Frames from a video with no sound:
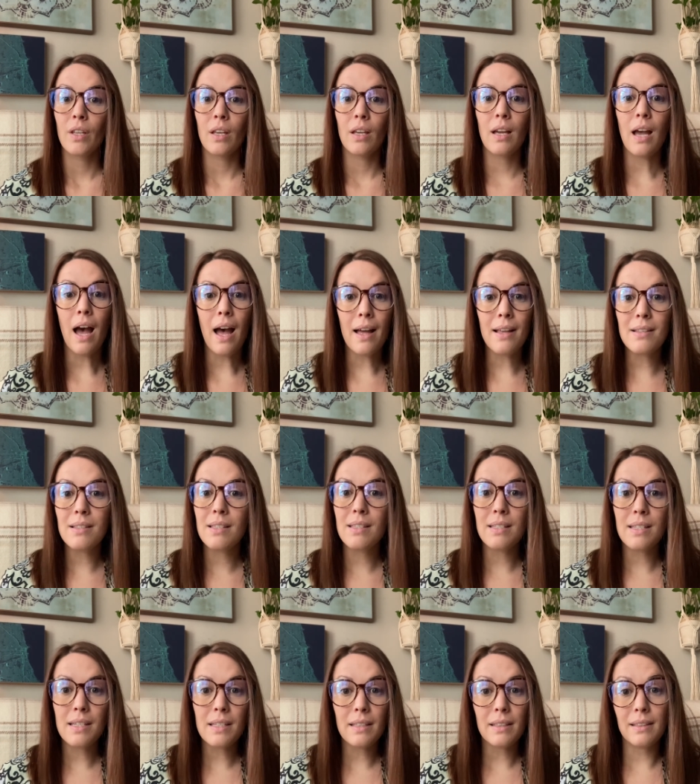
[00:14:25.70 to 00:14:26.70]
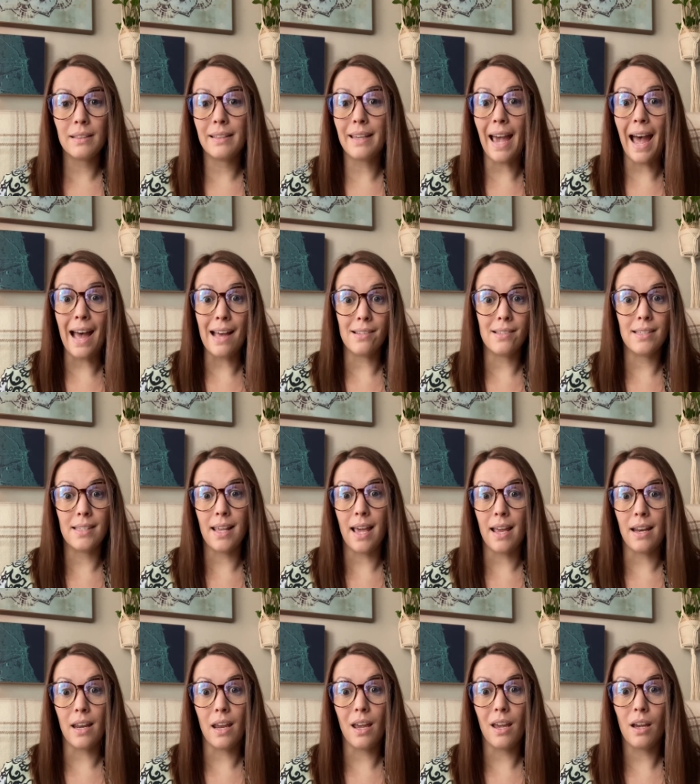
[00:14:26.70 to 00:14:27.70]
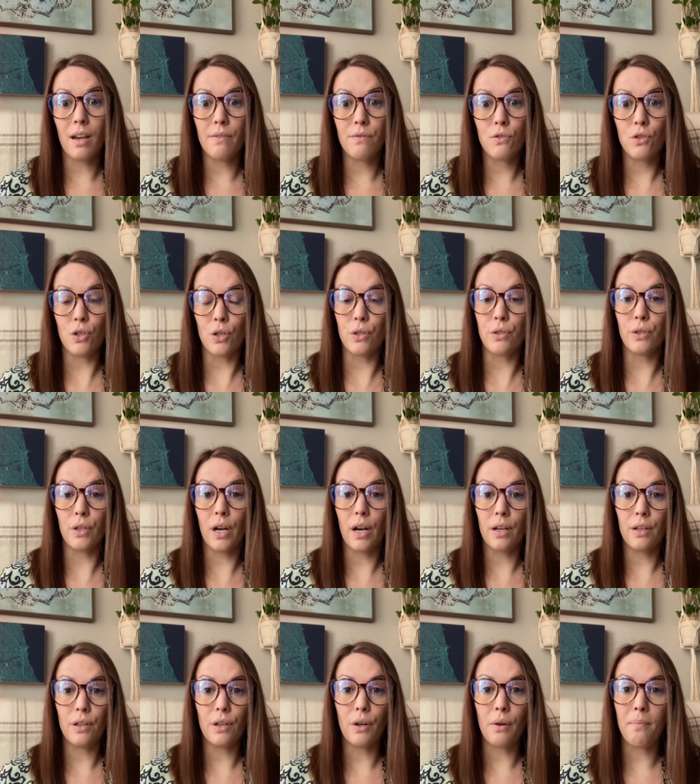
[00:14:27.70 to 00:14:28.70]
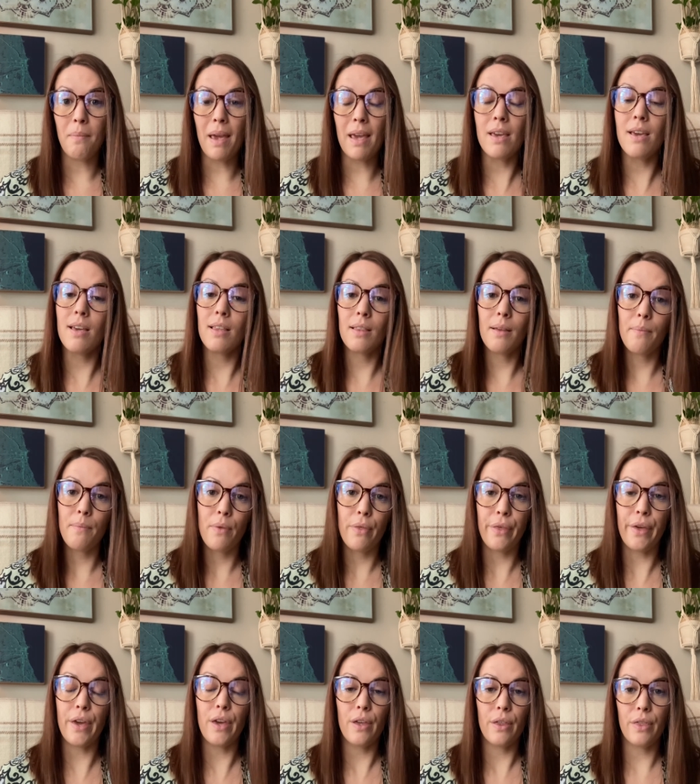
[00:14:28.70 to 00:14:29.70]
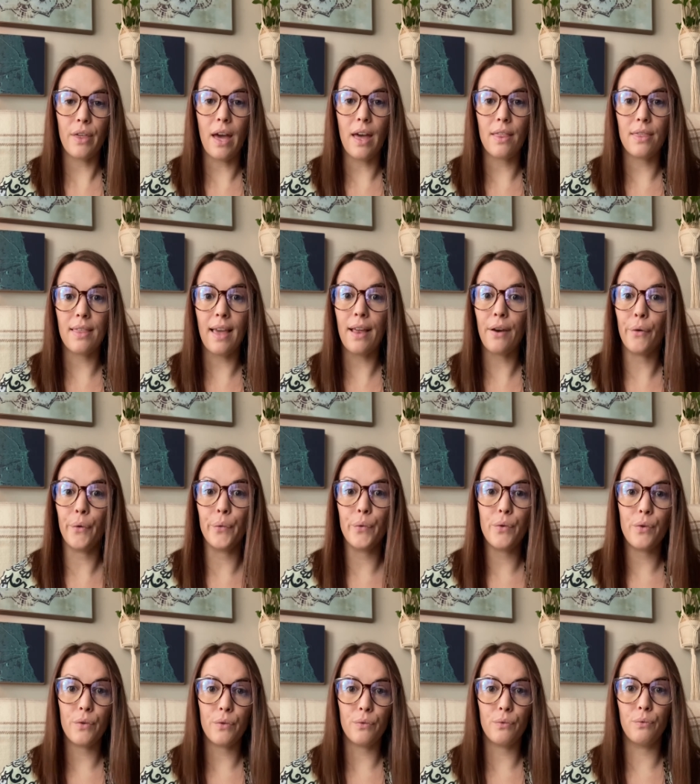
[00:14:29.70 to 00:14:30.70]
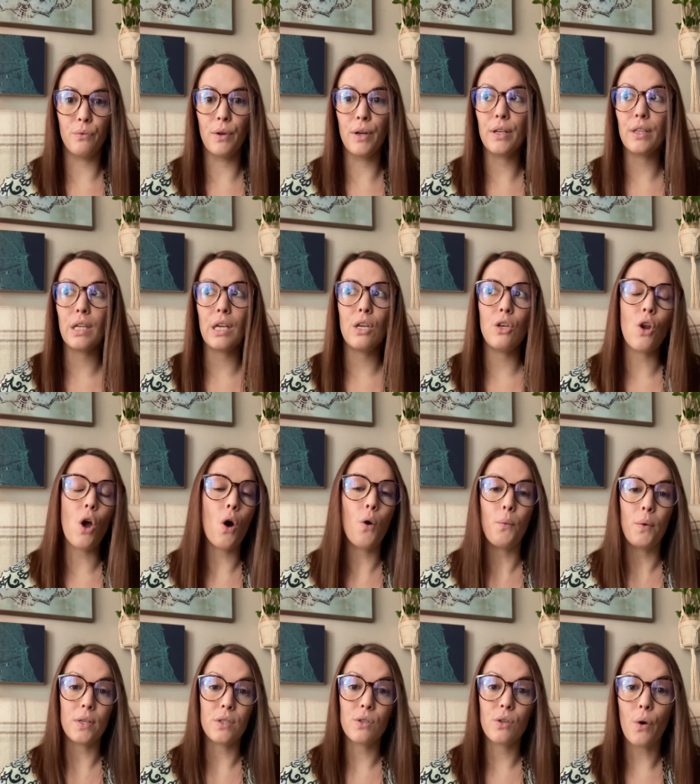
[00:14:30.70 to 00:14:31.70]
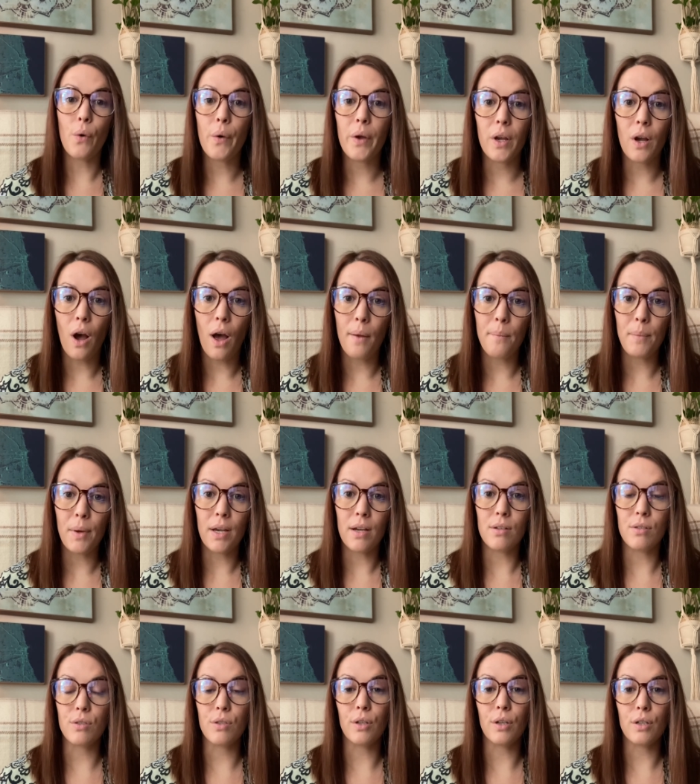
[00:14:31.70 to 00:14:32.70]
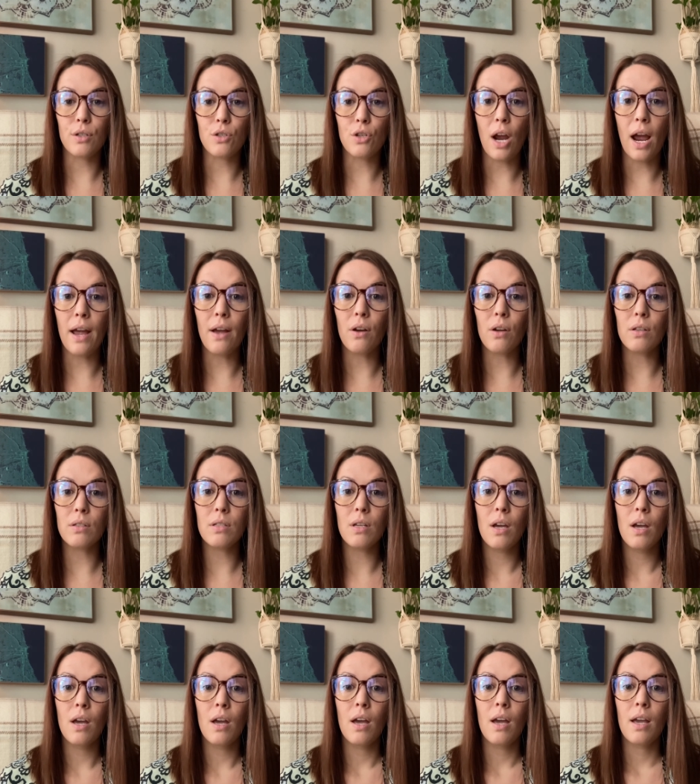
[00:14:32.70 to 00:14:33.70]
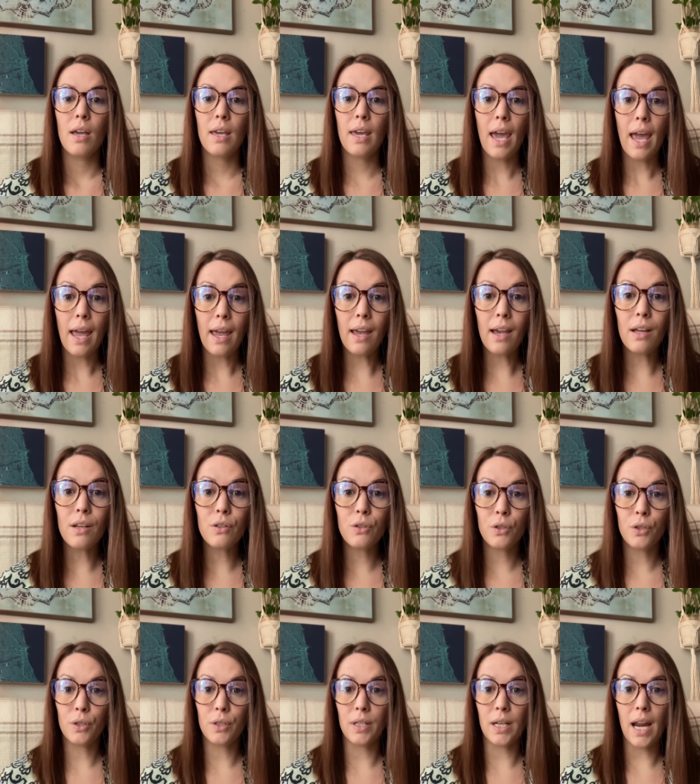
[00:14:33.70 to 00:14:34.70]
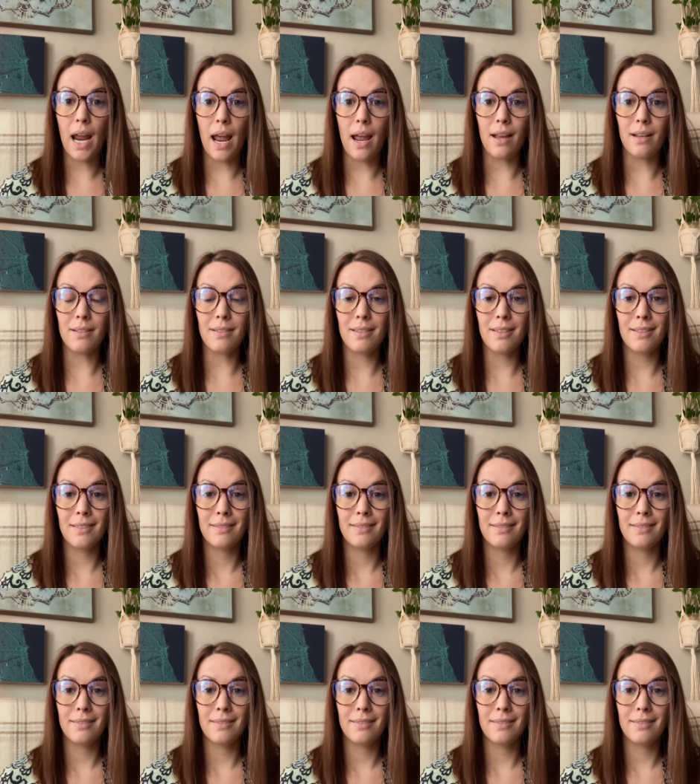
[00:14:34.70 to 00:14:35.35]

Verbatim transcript: constant gaslighting of children, you know, making them think that they don't really know what's going on because they're a child, can create